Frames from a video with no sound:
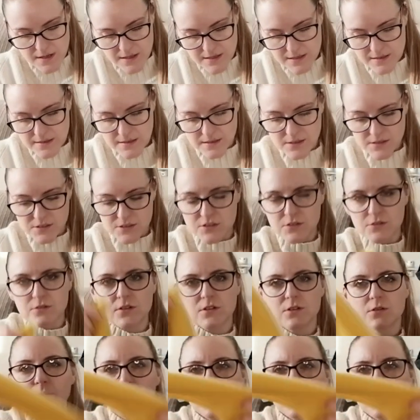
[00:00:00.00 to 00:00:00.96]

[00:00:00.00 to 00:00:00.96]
I think that could do